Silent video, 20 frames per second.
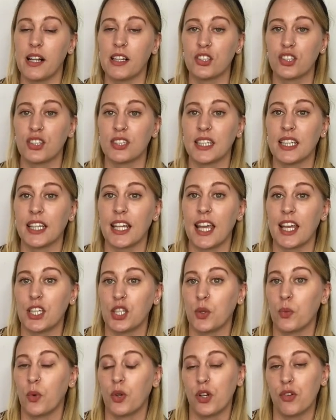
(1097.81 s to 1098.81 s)
just in case
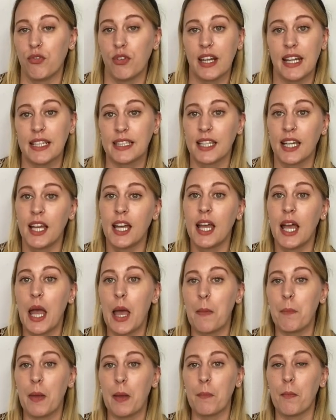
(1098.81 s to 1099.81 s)
you want to read a
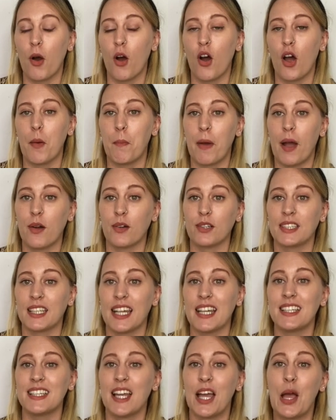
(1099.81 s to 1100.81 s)
bit more about
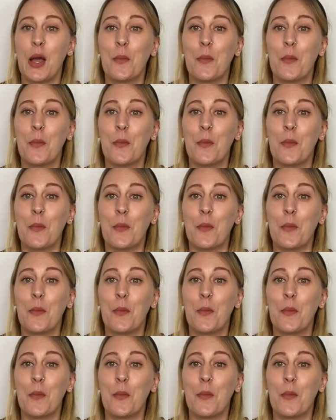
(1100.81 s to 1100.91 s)
it.